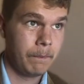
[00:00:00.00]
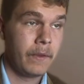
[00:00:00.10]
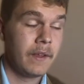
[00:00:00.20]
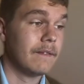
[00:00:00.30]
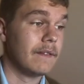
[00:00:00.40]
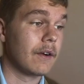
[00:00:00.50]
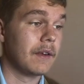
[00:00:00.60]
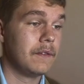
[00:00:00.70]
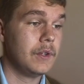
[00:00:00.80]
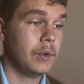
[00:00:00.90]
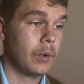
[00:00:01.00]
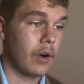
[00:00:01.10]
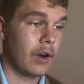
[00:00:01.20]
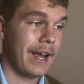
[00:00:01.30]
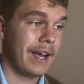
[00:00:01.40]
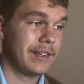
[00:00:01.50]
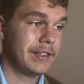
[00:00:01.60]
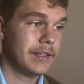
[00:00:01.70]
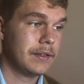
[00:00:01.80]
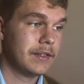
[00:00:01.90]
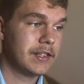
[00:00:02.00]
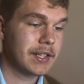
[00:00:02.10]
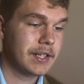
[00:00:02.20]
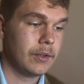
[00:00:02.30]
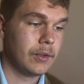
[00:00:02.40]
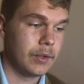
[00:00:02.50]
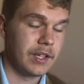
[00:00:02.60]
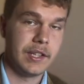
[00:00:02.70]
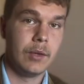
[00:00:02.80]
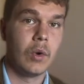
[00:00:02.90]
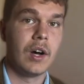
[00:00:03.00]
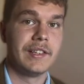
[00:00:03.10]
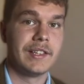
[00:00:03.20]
Very few are as skilled as he was,